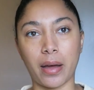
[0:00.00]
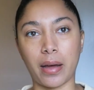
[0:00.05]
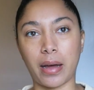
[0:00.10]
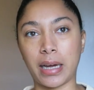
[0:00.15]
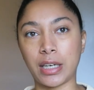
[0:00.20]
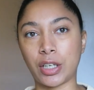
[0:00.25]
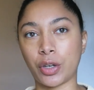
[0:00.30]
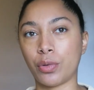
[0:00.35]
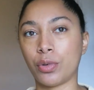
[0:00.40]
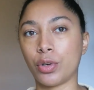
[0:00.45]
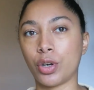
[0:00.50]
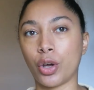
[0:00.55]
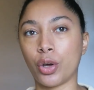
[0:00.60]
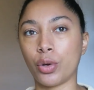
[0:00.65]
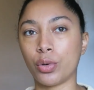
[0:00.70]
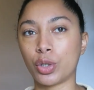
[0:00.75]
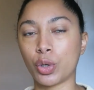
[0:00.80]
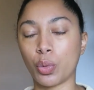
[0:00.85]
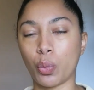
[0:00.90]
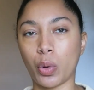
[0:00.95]
I don't
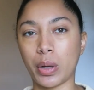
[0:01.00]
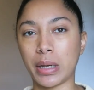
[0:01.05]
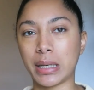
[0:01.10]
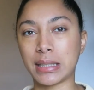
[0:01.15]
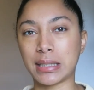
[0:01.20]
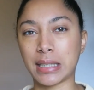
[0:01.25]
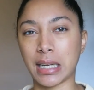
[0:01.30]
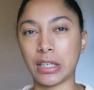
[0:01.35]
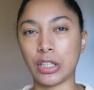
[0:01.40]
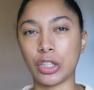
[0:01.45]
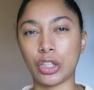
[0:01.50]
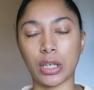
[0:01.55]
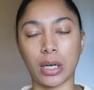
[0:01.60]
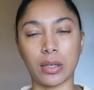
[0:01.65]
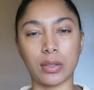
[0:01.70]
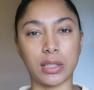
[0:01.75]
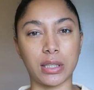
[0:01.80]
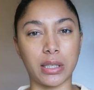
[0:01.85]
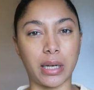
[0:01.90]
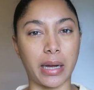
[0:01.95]
know to what extent
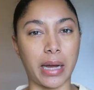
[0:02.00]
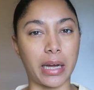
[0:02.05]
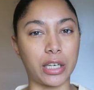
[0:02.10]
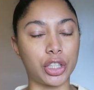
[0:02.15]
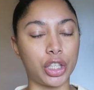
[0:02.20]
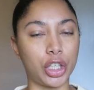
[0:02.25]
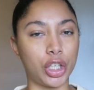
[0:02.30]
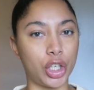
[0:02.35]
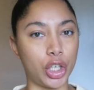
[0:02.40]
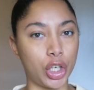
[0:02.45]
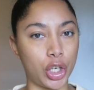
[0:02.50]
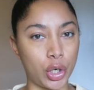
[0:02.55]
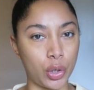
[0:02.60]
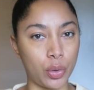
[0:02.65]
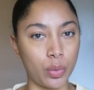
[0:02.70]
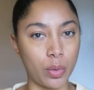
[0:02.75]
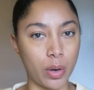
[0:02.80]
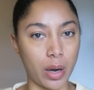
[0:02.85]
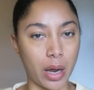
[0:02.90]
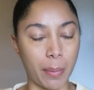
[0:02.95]
Zhao Ziyang actually
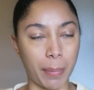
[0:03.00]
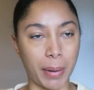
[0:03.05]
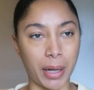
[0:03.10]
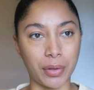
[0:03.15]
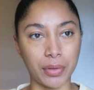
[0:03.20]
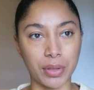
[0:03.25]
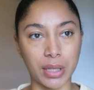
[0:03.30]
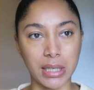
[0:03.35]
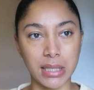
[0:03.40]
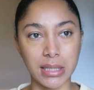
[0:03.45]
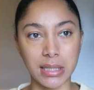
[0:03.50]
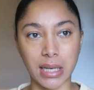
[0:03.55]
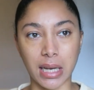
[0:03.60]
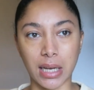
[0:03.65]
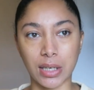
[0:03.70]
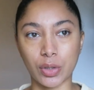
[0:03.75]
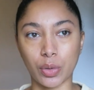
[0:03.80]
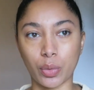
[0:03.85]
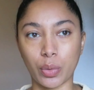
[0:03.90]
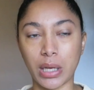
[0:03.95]
knew about this
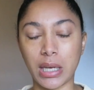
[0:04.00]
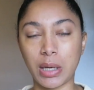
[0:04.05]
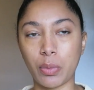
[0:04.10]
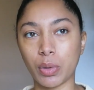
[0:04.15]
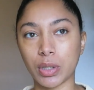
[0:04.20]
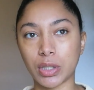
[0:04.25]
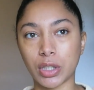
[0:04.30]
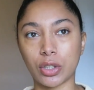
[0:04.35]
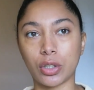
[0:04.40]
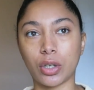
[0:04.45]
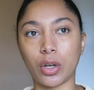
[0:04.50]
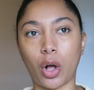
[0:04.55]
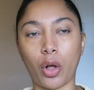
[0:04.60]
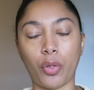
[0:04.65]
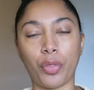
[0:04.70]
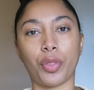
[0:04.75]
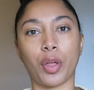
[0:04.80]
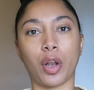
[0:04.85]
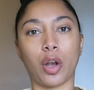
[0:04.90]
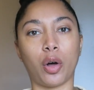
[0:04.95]
at all. He wasn't
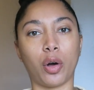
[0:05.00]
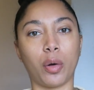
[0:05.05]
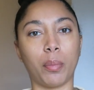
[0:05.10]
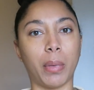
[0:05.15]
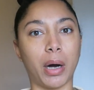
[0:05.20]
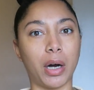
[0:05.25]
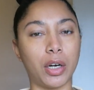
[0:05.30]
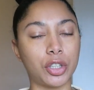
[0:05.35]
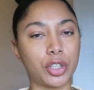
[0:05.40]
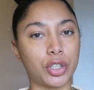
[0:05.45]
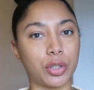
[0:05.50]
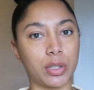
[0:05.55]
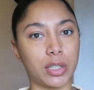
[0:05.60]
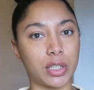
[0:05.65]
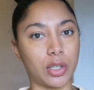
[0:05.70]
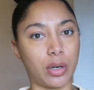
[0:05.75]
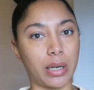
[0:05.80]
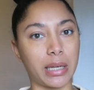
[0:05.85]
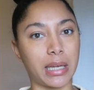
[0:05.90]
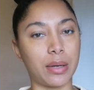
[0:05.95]
on the Long March, so it's
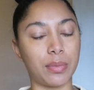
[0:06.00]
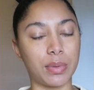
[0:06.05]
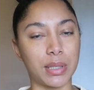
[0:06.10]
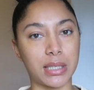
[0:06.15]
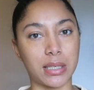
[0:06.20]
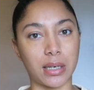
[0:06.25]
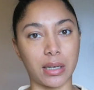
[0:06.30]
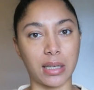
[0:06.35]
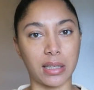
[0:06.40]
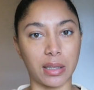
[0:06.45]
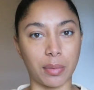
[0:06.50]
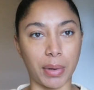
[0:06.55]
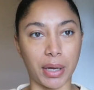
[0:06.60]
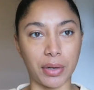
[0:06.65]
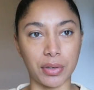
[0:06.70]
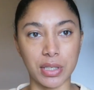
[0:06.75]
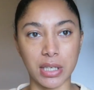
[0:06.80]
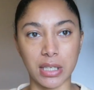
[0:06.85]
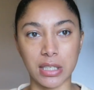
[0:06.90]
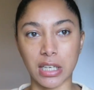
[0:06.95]
not like he was stuck in the
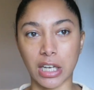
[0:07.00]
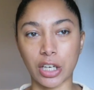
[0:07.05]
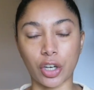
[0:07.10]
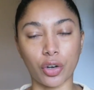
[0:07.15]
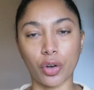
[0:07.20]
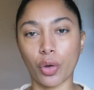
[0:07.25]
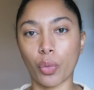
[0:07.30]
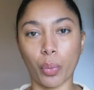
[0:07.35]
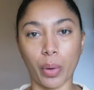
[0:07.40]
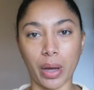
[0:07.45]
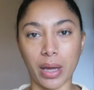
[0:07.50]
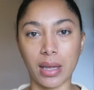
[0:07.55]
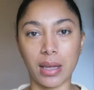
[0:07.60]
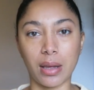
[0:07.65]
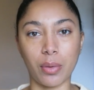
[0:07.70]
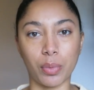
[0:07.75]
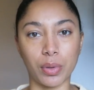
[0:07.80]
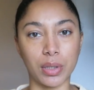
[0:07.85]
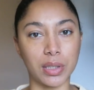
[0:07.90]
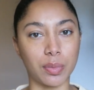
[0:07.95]
mountains. I don't know where he
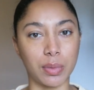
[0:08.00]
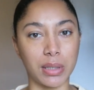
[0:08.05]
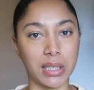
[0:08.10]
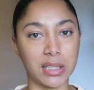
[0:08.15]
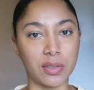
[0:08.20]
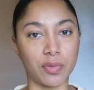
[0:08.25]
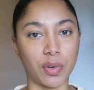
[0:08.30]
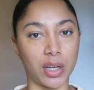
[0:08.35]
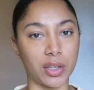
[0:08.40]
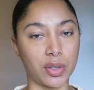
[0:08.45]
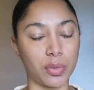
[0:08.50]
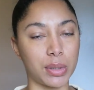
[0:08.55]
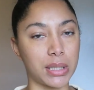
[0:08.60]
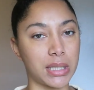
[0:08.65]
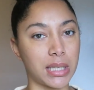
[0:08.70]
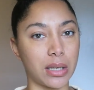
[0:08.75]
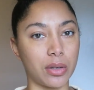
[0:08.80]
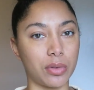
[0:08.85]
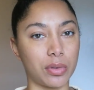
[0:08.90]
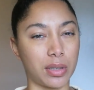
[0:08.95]
was when his father was
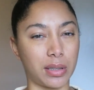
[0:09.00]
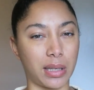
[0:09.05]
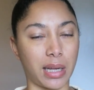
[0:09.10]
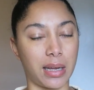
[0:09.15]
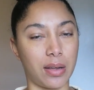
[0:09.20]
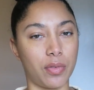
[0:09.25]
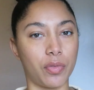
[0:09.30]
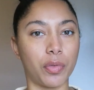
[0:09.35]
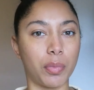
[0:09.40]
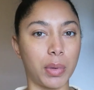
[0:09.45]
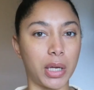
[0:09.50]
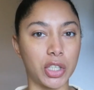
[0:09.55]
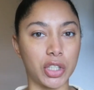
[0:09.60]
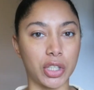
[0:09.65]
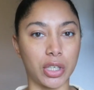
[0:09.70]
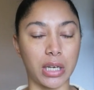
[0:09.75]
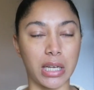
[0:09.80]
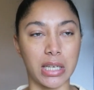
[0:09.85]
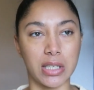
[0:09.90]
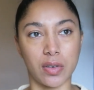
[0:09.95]
killed, and that
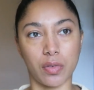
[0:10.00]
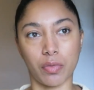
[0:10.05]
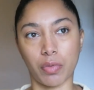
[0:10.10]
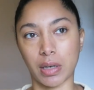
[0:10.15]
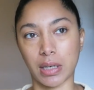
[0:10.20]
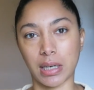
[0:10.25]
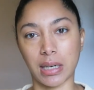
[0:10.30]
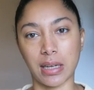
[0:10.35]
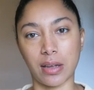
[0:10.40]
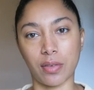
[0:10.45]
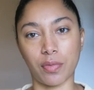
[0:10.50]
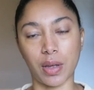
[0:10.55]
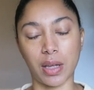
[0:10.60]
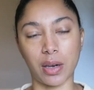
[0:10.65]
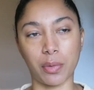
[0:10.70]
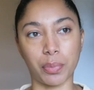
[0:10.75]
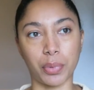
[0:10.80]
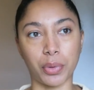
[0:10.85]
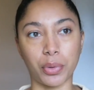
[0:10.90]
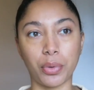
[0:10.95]
information isn't readily
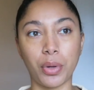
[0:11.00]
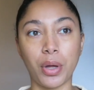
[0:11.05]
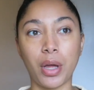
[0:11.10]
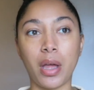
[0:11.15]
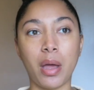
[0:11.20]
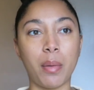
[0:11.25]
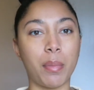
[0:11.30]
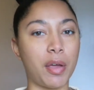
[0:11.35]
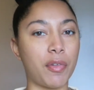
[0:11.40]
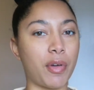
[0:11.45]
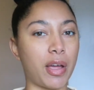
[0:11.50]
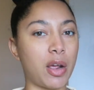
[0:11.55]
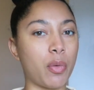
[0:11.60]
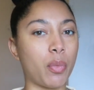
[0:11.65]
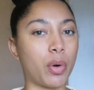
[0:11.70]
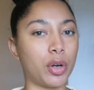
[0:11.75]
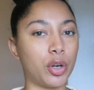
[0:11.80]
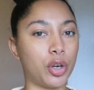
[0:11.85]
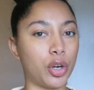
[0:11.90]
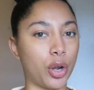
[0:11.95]
available. But if
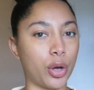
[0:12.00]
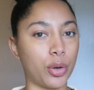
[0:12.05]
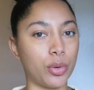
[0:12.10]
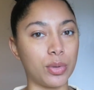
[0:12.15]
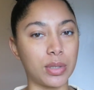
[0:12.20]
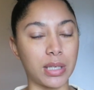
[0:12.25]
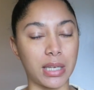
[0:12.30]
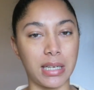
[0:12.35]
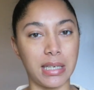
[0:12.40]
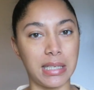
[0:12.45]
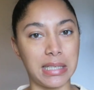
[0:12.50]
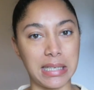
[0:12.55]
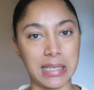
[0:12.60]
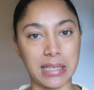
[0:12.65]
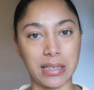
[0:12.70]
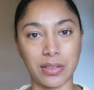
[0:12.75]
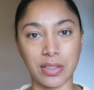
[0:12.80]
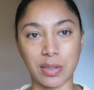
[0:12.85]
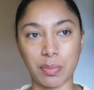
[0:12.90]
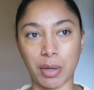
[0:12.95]
anyone knows any
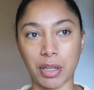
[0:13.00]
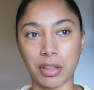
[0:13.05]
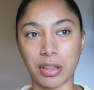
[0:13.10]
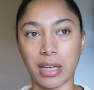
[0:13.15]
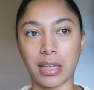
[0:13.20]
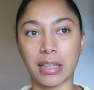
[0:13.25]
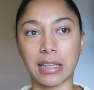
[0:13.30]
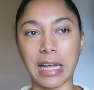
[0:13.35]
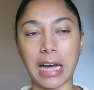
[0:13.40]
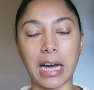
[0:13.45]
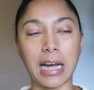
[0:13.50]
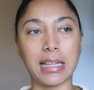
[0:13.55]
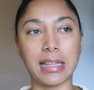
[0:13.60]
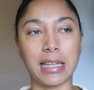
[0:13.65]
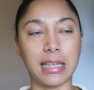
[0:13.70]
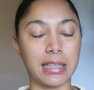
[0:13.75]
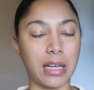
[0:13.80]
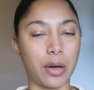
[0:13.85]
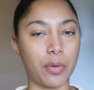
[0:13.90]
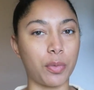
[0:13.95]
details about that I
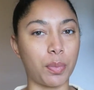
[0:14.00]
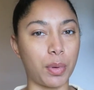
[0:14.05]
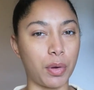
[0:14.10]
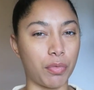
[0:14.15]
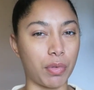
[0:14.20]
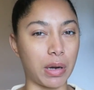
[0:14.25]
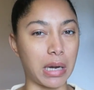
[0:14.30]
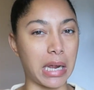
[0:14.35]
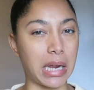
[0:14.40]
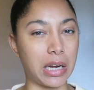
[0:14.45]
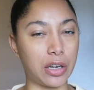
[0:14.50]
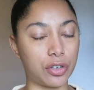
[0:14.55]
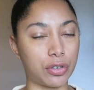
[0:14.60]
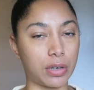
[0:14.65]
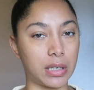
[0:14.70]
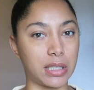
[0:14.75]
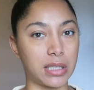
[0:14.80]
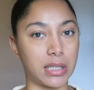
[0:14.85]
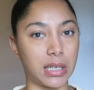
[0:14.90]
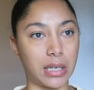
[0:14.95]
think that would be really
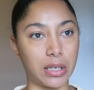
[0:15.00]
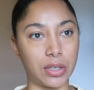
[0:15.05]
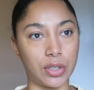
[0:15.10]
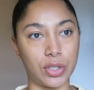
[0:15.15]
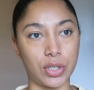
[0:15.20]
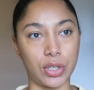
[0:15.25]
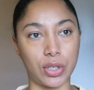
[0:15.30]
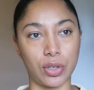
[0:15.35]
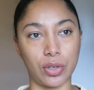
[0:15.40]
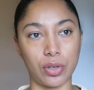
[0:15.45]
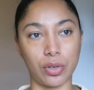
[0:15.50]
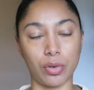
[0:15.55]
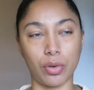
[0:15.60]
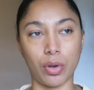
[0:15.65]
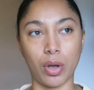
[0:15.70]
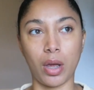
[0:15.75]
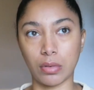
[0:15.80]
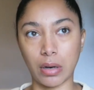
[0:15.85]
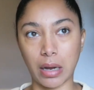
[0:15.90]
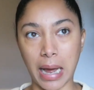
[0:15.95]
interesting to
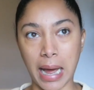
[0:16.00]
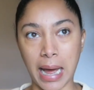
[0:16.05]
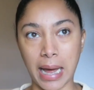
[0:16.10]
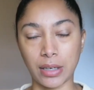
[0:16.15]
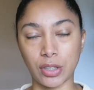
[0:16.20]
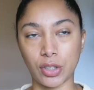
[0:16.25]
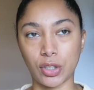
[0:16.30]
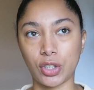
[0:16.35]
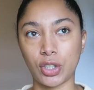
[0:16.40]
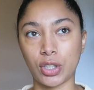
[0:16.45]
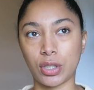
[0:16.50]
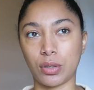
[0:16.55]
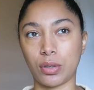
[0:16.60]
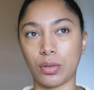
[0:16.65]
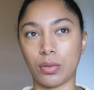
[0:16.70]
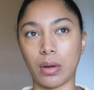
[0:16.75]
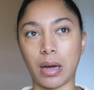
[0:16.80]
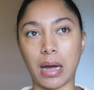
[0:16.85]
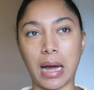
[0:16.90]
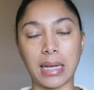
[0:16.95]
add
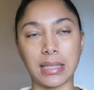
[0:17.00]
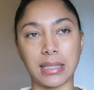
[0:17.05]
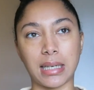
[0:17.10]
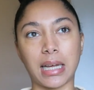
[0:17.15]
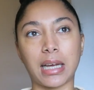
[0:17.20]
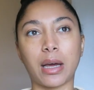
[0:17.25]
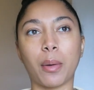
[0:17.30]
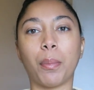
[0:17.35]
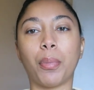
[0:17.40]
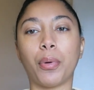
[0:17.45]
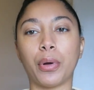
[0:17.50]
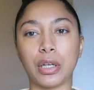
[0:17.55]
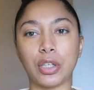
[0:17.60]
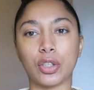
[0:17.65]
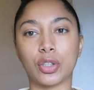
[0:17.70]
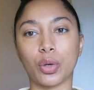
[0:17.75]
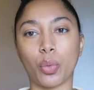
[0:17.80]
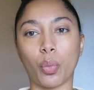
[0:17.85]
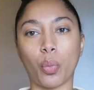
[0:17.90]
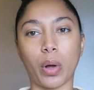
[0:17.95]
to as like a point
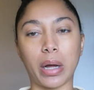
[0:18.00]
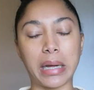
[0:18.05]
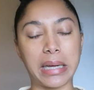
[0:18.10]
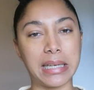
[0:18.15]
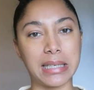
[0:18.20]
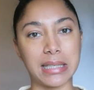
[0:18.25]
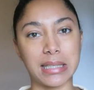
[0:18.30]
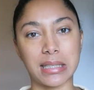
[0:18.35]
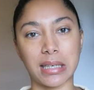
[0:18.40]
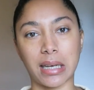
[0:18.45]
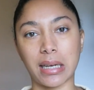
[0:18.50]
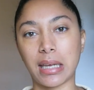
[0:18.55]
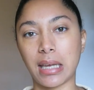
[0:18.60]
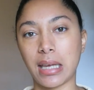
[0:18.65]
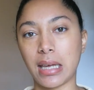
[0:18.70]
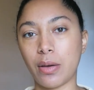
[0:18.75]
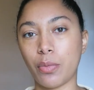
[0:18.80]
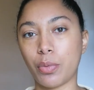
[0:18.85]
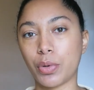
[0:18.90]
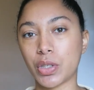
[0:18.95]
to why his
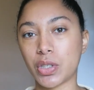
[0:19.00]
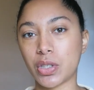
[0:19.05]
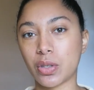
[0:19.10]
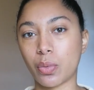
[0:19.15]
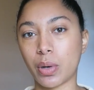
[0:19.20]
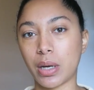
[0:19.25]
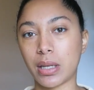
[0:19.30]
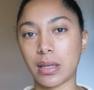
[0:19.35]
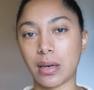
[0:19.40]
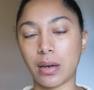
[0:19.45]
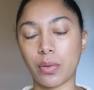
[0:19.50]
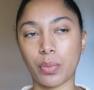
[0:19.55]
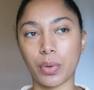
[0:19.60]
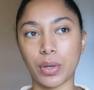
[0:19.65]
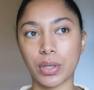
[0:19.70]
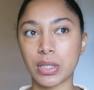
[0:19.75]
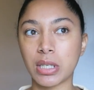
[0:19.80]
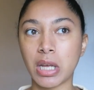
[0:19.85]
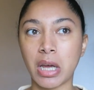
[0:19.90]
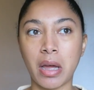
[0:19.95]
psyche was the way that it
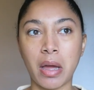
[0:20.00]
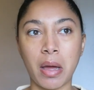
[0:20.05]
was.